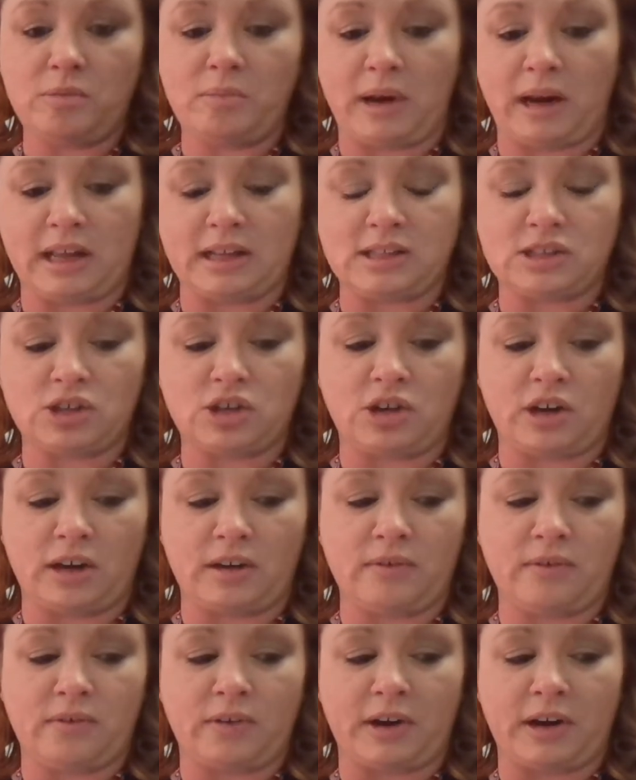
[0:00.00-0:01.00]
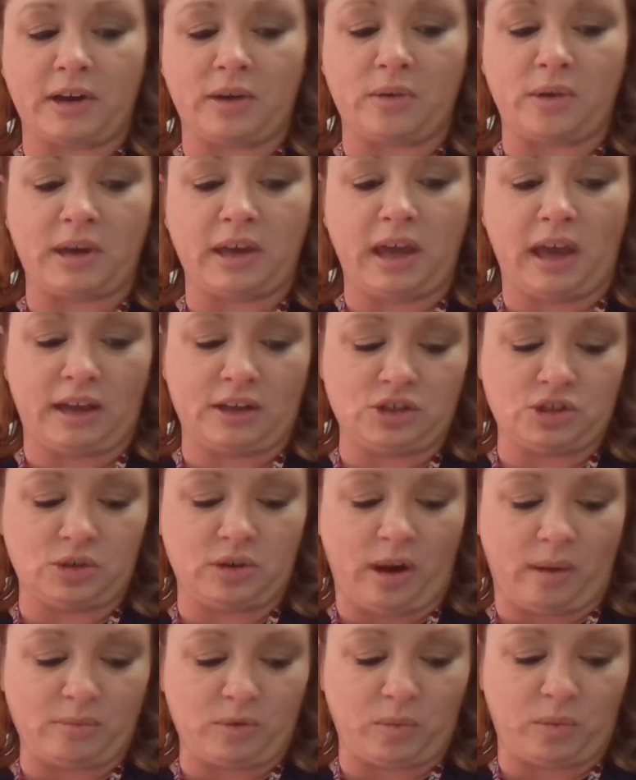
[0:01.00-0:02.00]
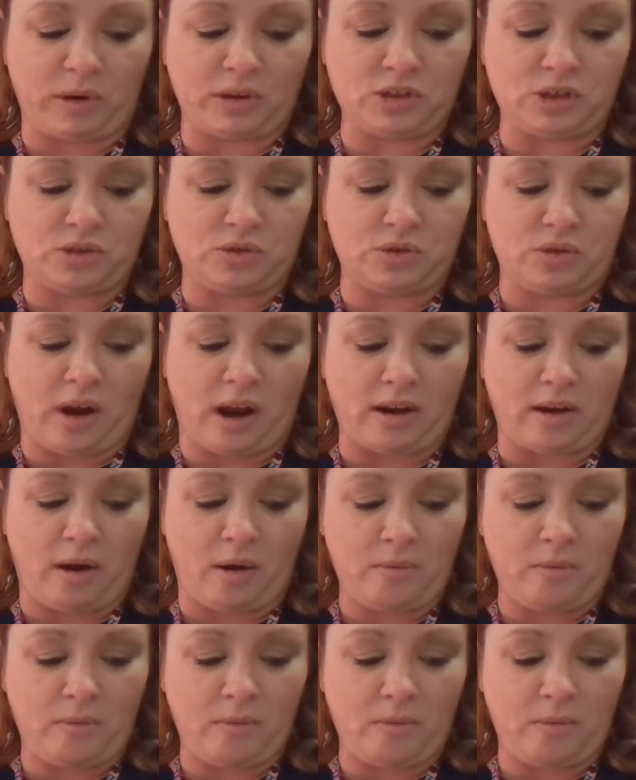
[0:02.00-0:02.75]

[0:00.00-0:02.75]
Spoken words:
but it's good for you in case you come to words you do not know.